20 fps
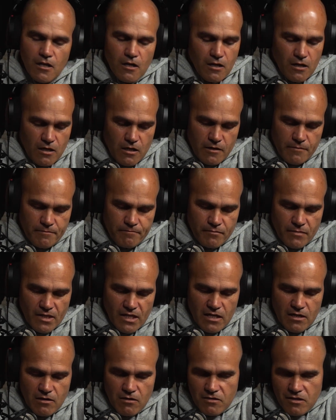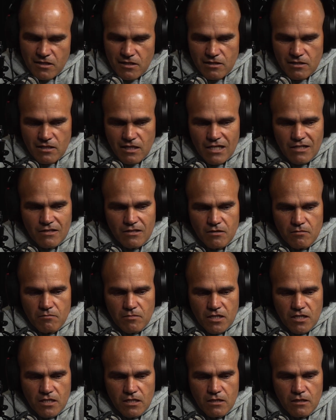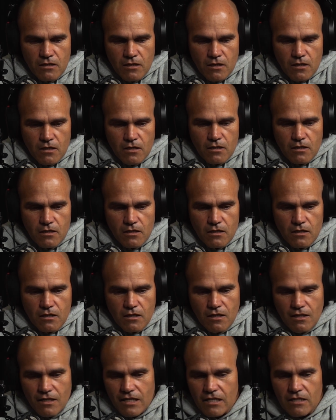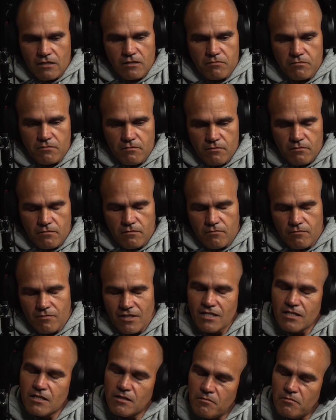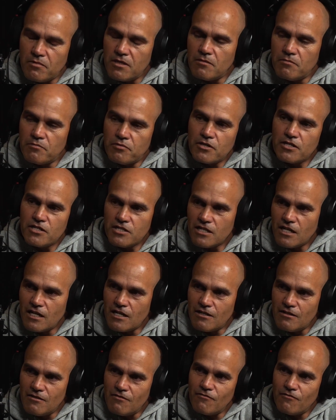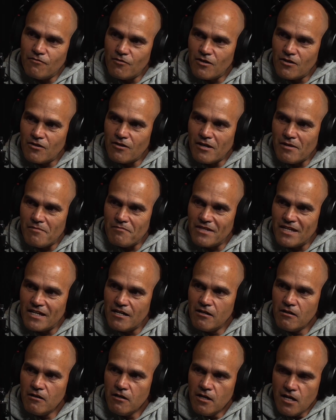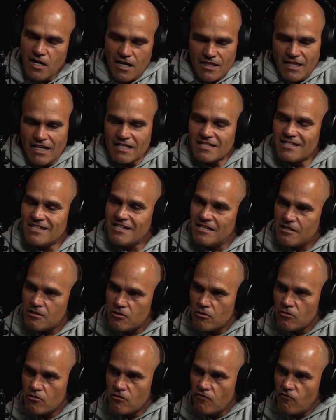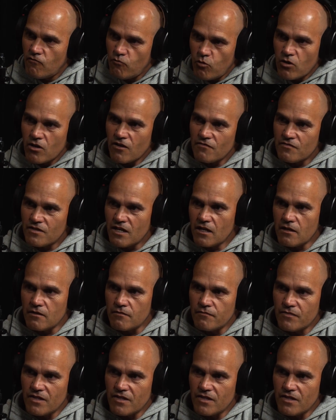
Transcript: And I think that, to me, allows me to be appreciative of where I am now. And that's the internal of what I've done.